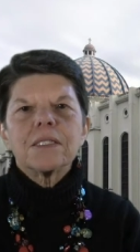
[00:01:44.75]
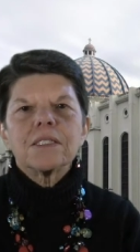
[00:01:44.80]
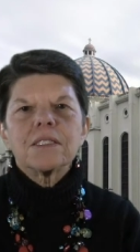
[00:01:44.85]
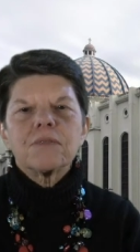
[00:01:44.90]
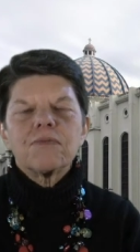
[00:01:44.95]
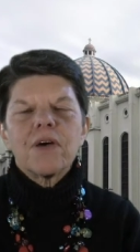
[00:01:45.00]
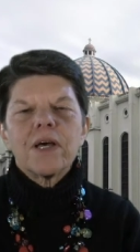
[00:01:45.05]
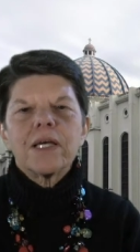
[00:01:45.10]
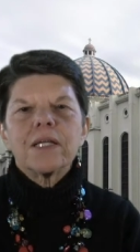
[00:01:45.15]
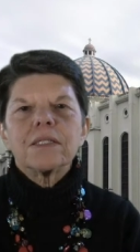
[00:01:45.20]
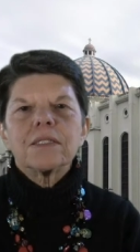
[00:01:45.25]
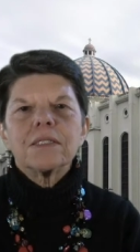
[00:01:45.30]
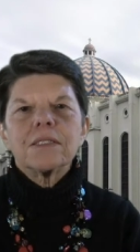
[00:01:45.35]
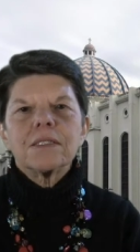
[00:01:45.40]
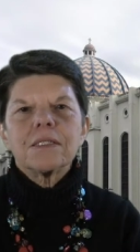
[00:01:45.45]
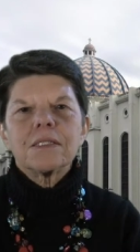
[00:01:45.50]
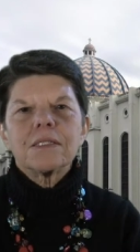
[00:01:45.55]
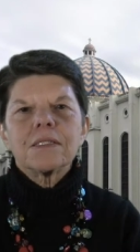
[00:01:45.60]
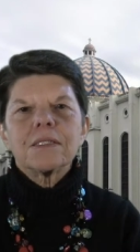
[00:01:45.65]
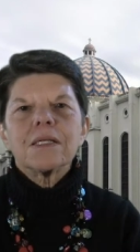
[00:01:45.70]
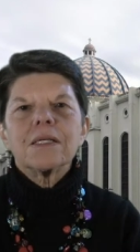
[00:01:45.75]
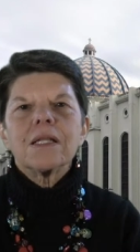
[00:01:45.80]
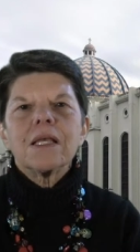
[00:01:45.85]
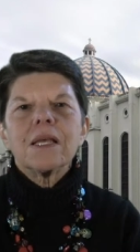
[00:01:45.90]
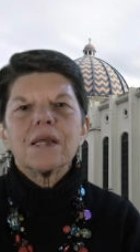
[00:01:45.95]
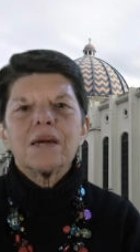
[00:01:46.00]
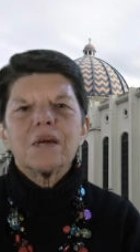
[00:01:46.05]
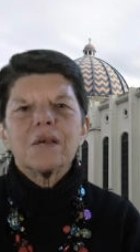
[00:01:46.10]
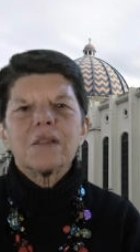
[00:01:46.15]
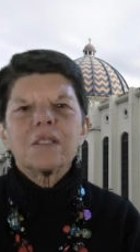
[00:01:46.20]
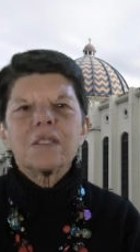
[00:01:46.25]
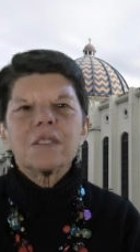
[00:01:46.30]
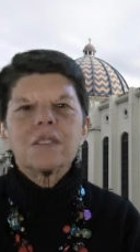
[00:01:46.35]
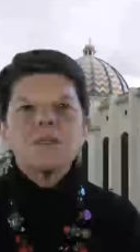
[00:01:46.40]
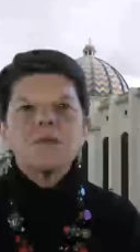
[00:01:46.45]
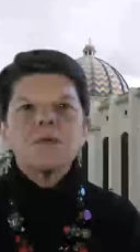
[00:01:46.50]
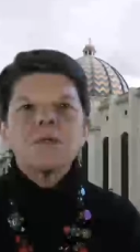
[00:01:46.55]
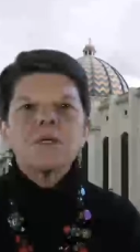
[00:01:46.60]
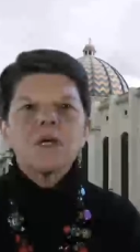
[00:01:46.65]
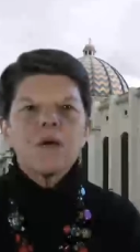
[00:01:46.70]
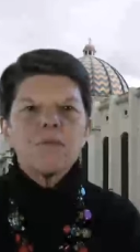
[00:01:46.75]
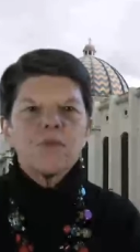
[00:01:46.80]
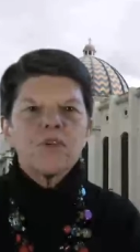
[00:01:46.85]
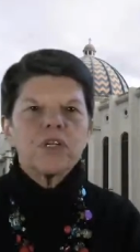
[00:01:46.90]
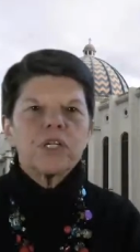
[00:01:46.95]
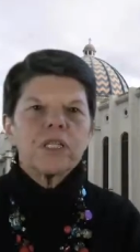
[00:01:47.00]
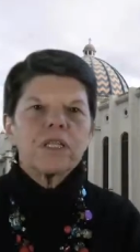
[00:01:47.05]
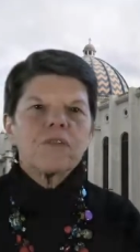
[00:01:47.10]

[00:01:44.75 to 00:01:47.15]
this violence, and he also comforted the